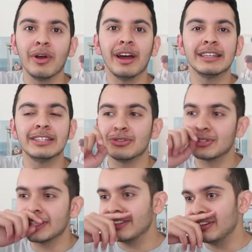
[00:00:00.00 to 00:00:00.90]
Uh, did you
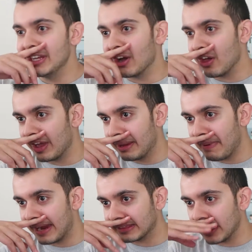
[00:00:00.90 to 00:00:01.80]
see the neon light
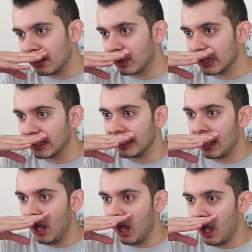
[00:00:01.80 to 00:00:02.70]
back there? What are they,
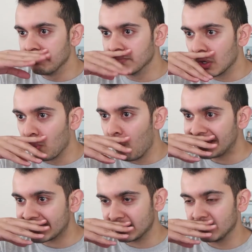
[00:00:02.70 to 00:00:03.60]
uh,
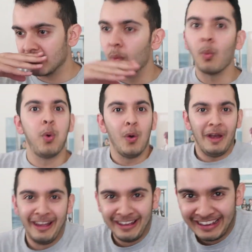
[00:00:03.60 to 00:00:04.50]
what?
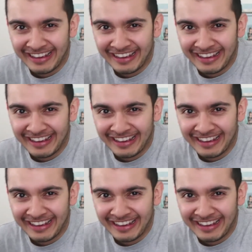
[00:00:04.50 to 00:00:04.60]
What?